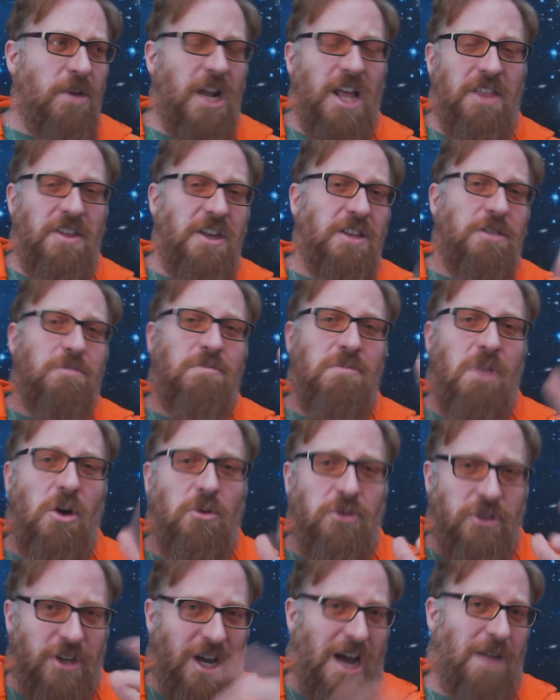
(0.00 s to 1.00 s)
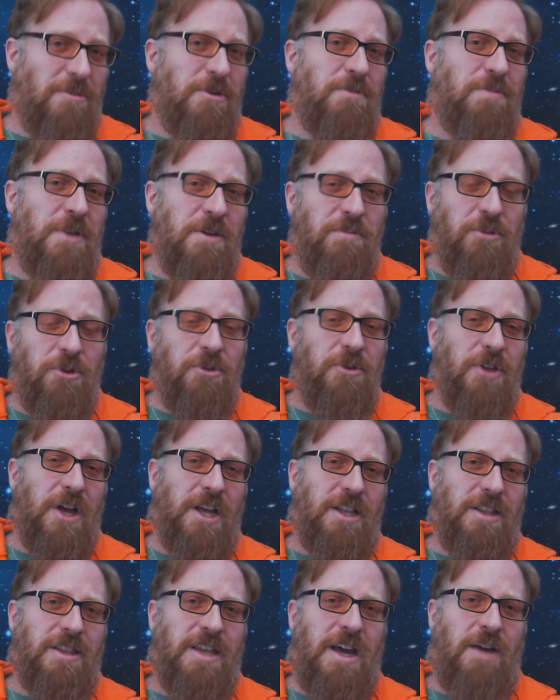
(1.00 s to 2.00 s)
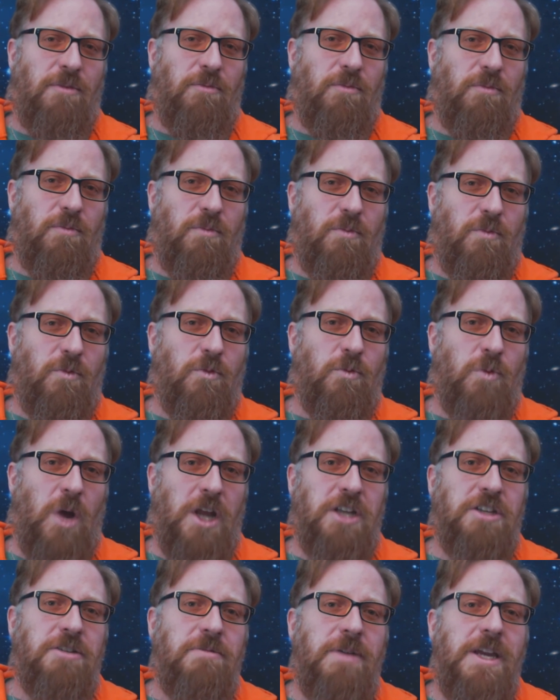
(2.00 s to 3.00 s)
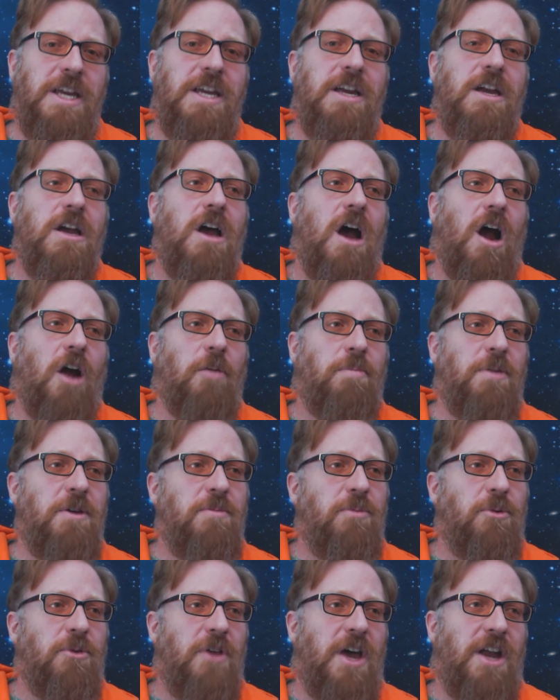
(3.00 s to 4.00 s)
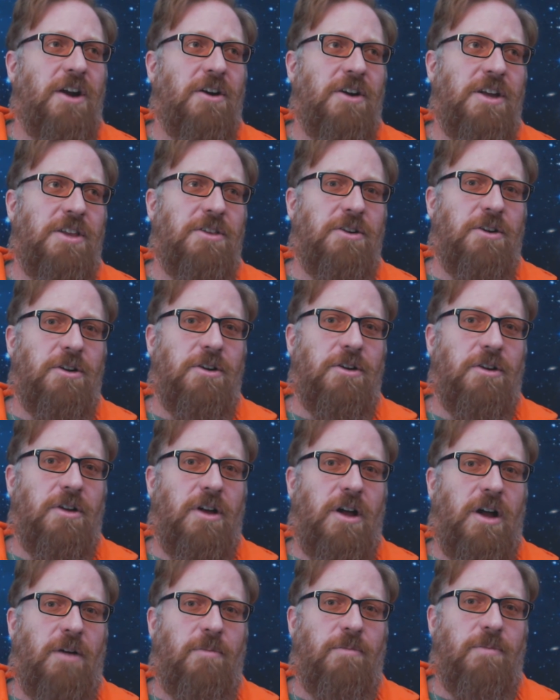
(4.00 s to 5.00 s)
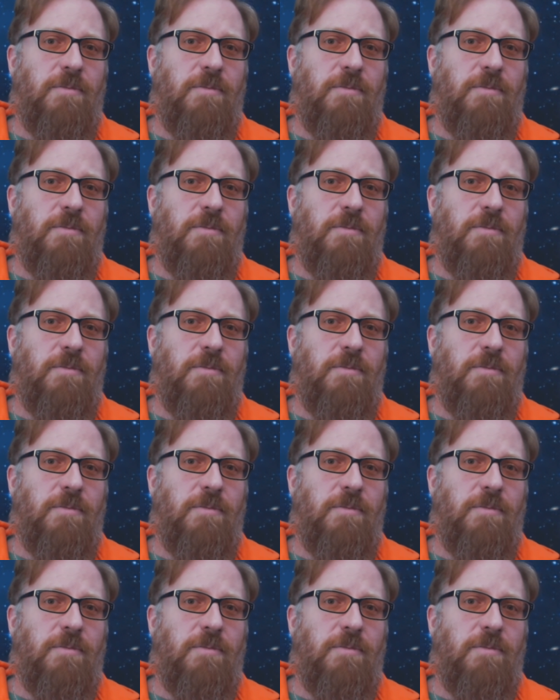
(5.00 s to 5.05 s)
but I think the most common people that write to me are people that are either,